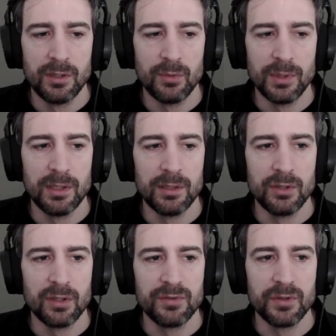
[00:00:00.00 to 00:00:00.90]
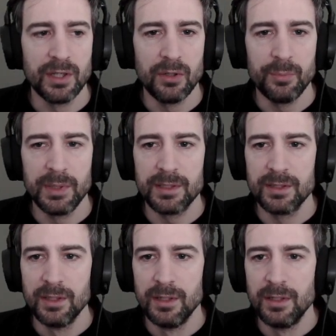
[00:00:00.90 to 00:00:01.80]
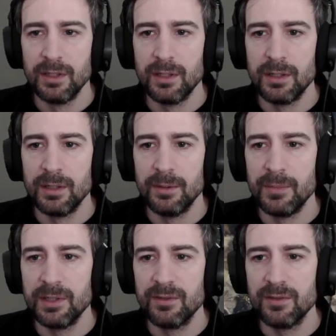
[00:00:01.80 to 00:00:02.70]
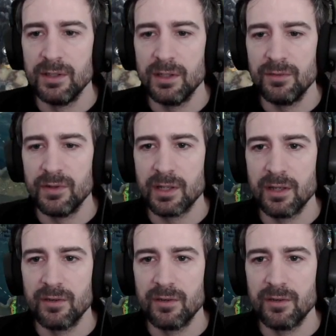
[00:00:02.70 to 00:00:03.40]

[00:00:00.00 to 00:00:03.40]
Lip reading: Well, not for now, but let's see if I can